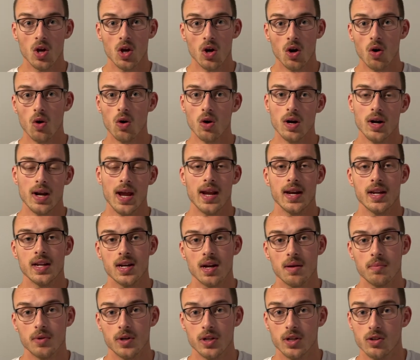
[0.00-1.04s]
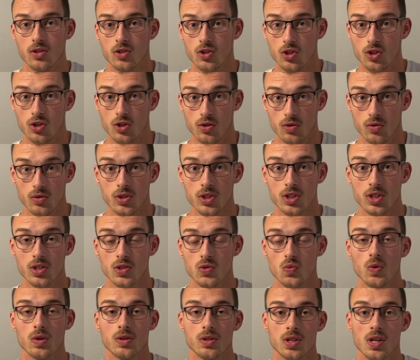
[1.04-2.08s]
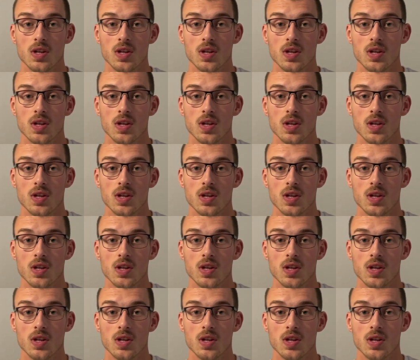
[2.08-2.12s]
or any number you choose, just once